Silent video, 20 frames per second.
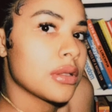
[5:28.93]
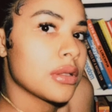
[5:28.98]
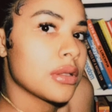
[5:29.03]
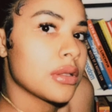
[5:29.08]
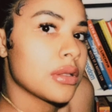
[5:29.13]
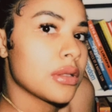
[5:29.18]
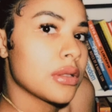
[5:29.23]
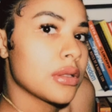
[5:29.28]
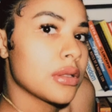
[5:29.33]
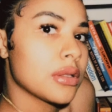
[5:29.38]

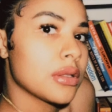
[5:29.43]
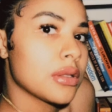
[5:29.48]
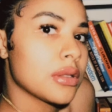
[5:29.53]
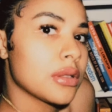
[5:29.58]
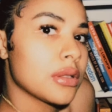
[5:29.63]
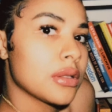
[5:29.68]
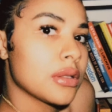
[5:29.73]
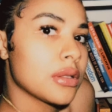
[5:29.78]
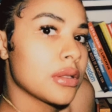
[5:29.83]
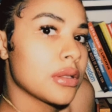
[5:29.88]

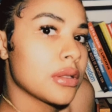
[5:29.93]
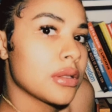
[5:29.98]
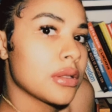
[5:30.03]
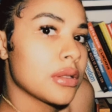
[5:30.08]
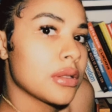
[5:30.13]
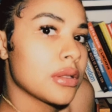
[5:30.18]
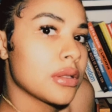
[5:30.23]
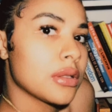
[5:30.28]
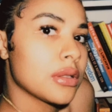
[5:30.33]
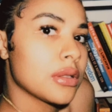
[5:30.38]

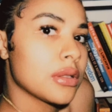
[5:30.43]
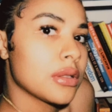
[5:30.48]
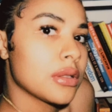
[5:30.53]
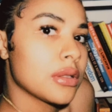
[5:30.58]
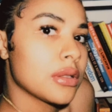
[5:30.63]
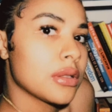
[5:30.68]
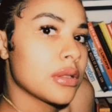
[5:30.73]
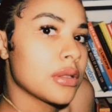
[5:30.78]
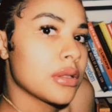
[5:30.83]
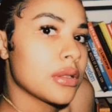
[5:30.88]

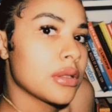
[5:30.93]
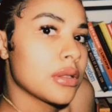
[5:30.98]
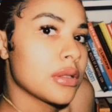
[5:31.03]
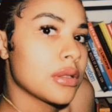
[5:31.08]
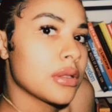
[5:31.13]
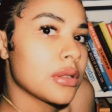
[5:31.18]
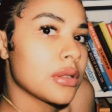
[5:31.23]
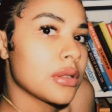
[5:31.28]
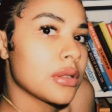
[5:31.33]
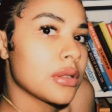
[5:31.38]

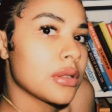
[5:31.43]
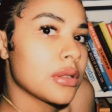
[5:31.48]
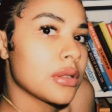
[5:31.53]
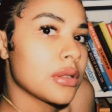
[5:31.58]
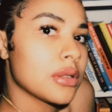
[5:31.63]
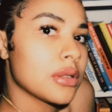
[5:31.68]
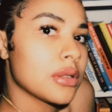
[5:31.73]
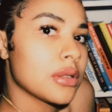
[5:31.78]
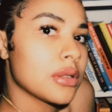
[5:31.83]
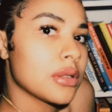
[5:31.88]

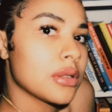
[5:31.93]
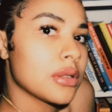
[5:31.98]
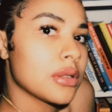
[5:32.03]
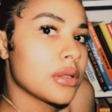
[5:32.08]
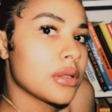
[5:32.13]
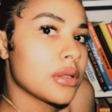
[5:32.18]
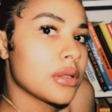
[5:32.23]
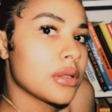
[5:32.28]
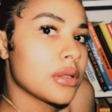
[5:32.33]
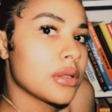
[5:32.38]

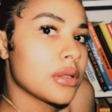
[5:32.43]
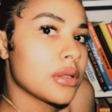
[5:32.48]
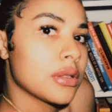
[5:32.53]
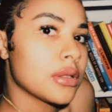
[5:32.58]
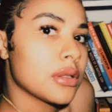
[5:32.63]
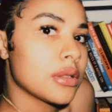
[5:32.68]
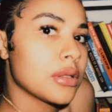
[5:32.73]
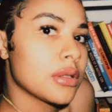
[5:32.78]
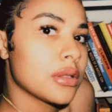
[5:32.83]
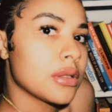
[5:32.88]

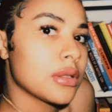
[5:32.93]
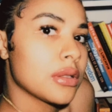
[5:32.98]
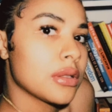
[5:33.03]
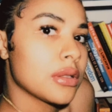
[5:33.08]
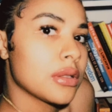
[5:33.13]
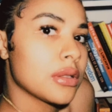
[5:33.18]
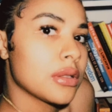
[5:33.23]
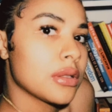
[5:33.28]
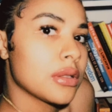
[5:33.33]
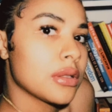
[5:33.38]

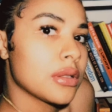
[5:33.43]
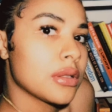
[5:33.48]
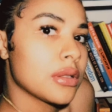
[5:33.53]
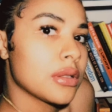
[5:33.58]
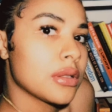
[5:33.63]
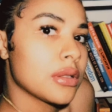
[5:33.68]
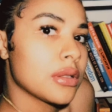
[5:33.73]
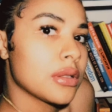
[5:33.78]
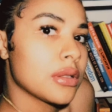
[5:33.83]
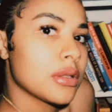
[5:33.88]

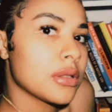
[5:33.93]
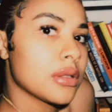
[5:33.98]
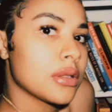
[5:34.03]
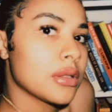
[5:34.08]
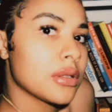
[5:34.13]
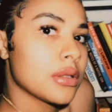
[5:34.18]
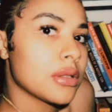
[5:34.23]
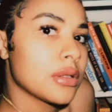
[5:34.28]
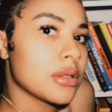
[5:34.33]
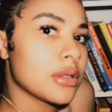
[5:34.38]

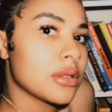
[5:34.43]
This is a still picture; no speech is visible.